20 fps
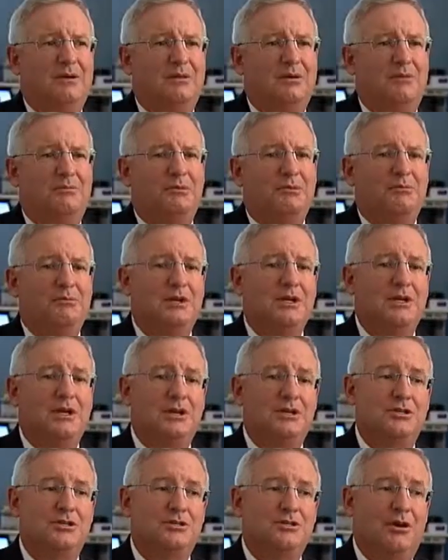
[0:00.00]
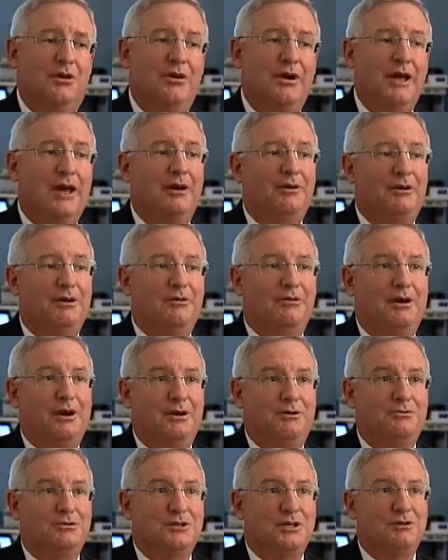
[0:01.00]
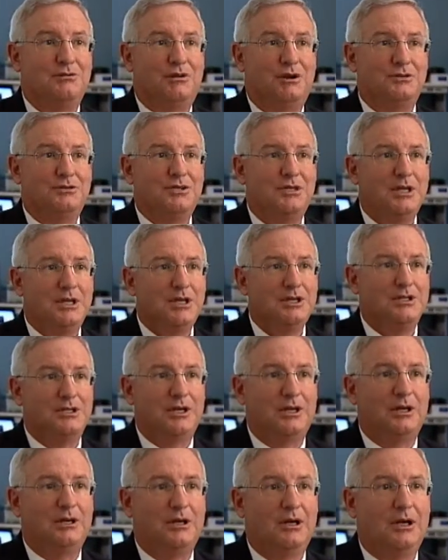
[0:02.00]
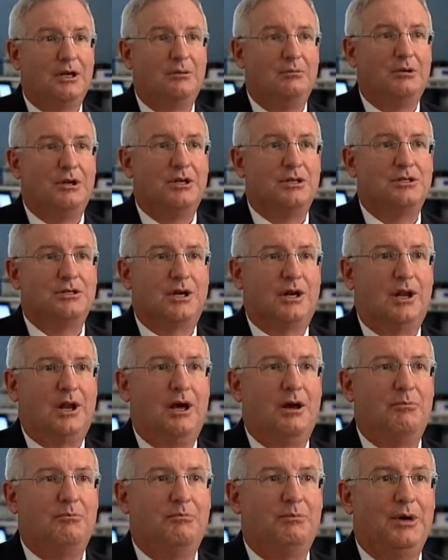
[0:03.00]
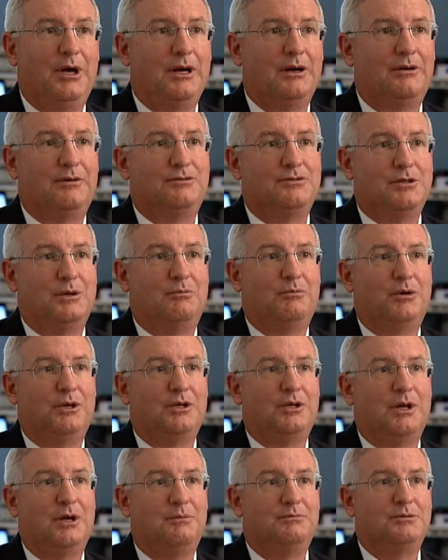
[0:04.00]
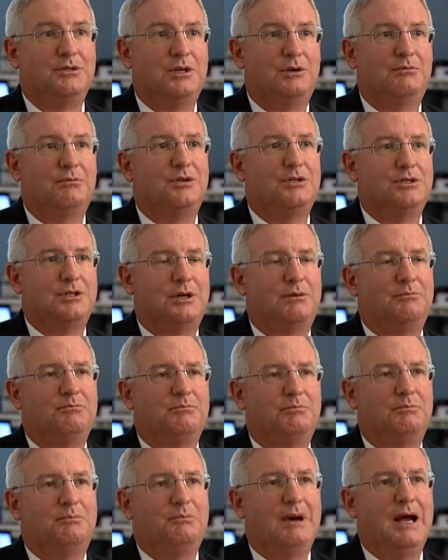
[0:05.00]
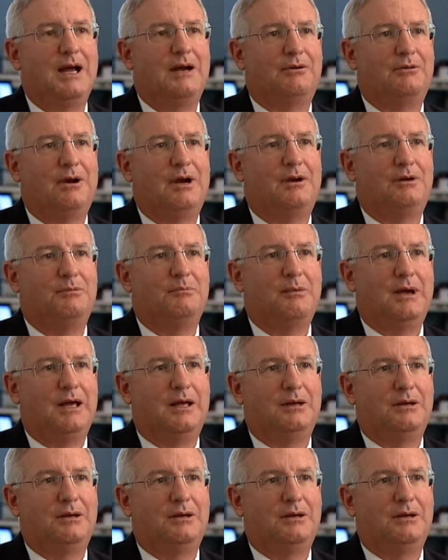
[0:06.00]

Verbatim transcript: I mean, we can start out at ground zero teaching, but it's a lot better if someone comes in with some background and